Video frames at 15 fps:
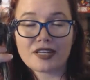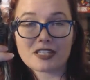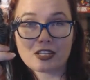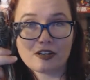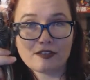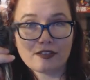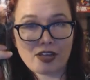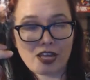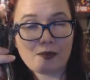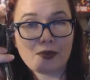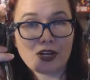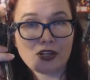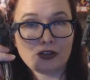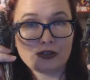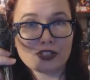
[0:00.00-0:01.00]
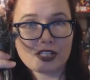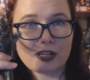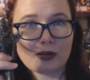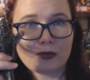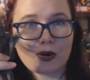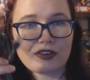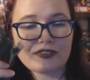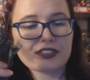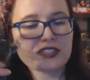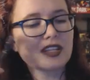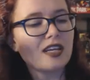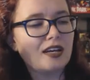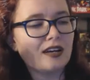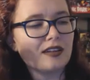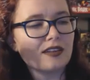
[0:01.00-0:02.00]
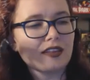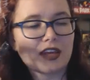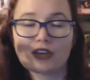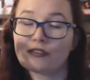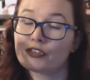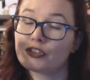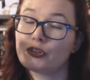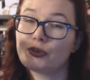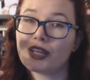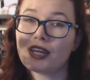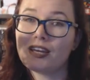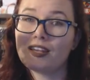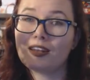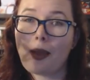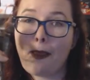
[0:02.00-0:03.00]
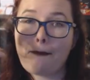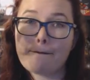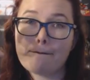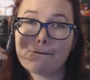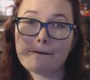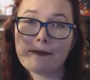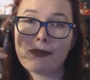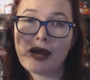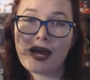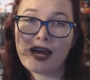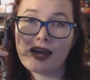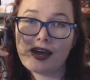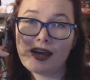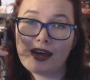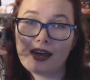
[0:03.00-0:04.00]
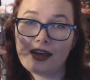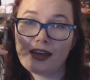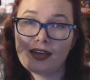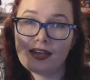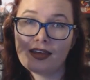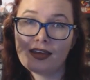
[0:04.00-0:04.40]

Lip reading: myself and my new Xenomorphs. Thank you for tuning in. Bye.